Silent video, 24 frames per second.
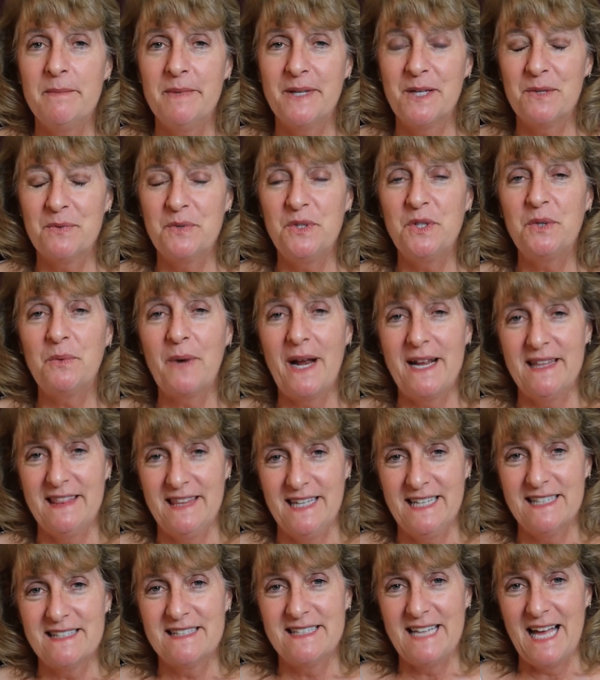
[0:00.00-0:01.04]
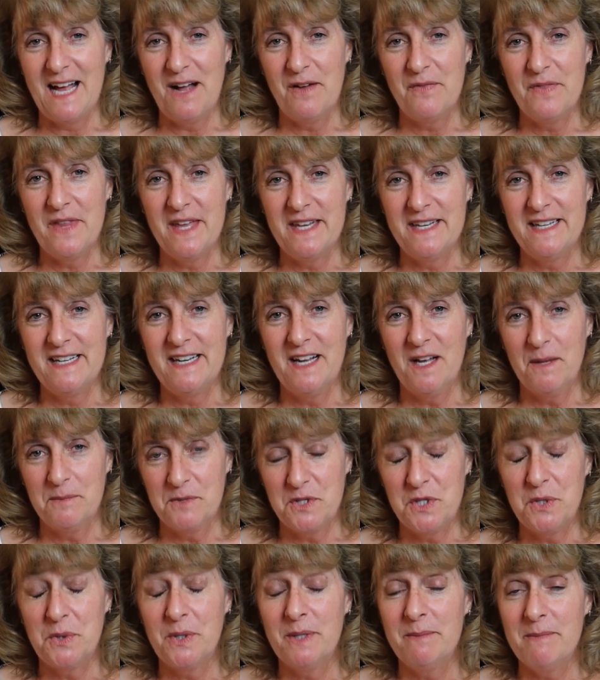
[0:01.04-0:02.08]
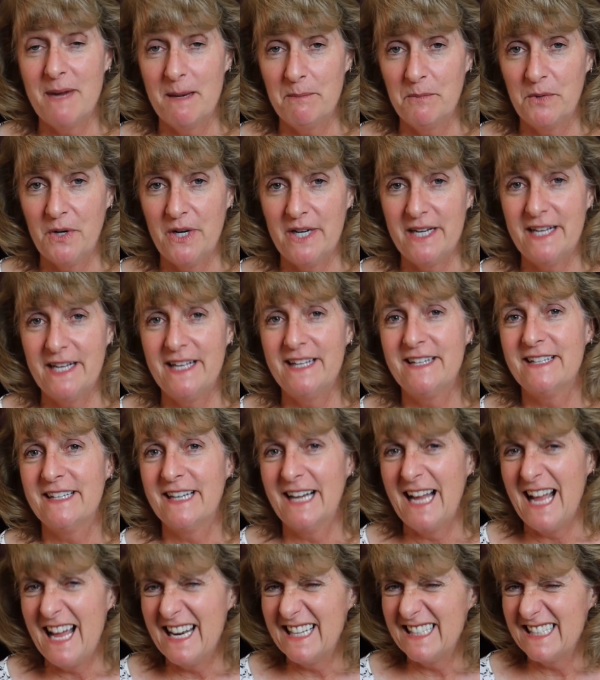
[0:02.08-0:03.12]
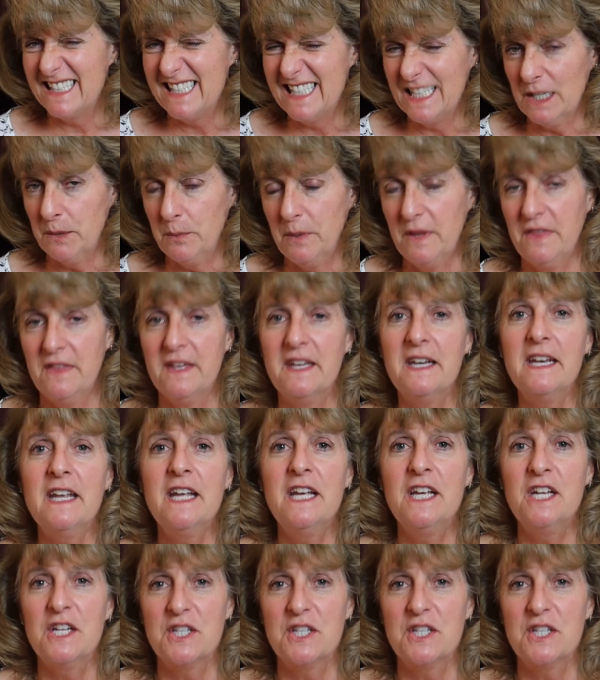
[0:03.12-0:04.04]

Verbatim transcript: because when you write things down, then it helps you to remember it and to kind of stick with it.